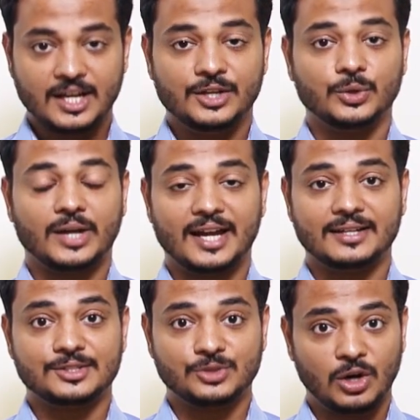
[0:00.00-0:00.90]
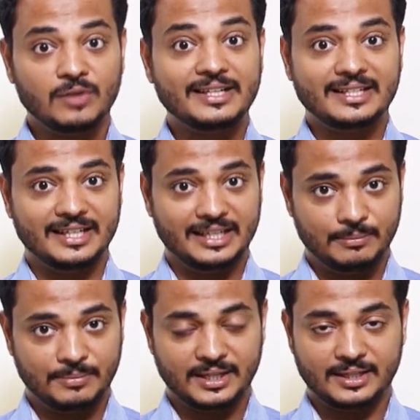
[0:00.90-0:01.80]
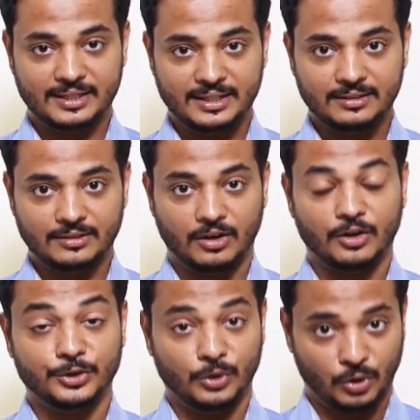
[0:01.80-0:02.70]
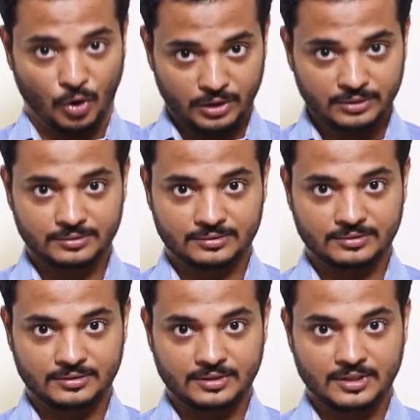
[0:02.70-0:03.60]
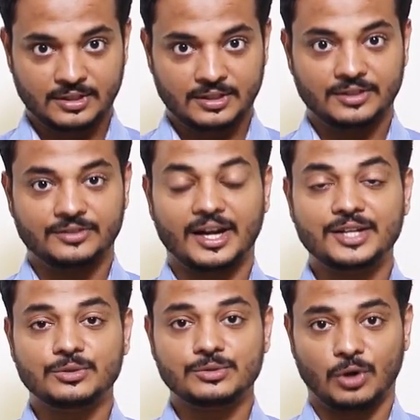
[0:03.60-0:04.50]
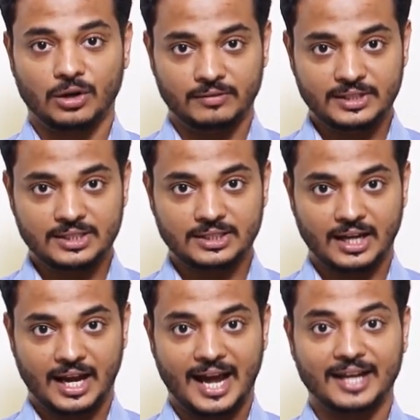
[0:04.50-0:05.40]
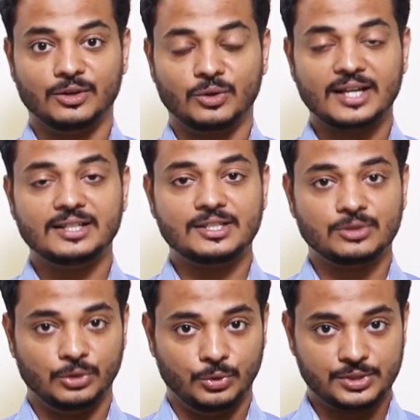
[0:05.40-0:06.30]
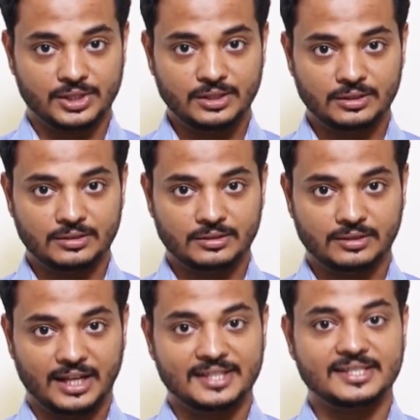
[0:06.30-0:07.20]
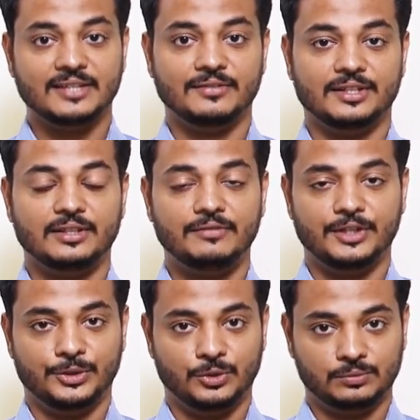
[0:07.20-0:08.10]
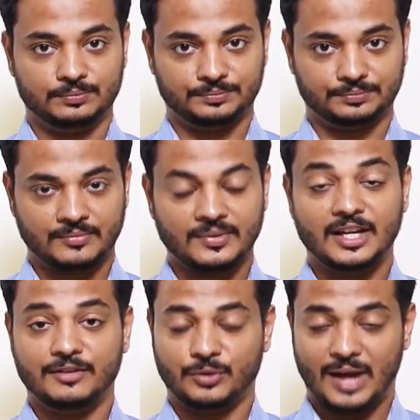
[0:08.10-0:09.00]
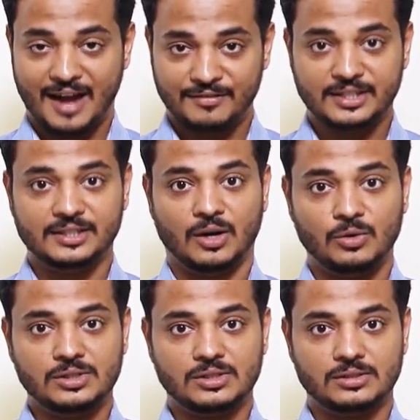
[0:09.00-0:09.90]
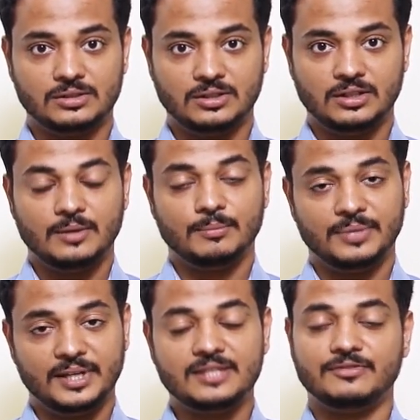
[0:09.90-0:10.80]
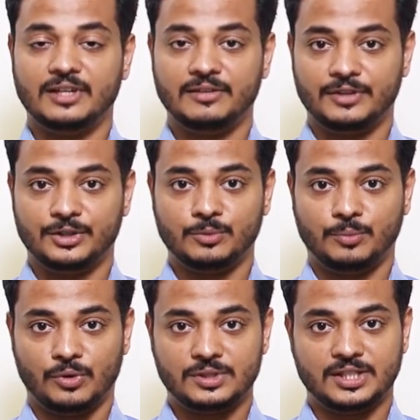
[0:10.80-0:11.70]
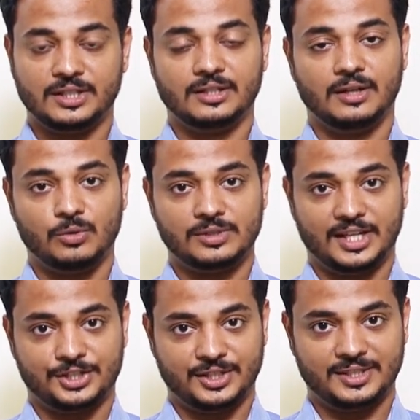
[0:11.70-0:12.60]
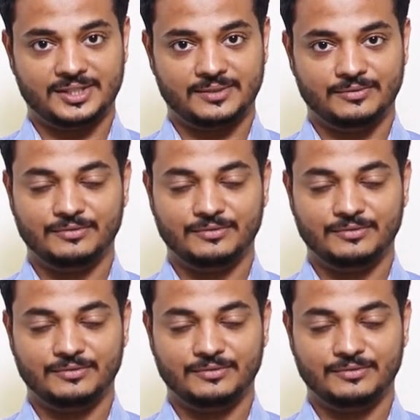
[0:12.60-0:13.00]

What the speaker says: You can solve it independently on your own. Try to solve it and look at the solution that is given in the video. If you have any doubts, please feel free to post in the doubt sections.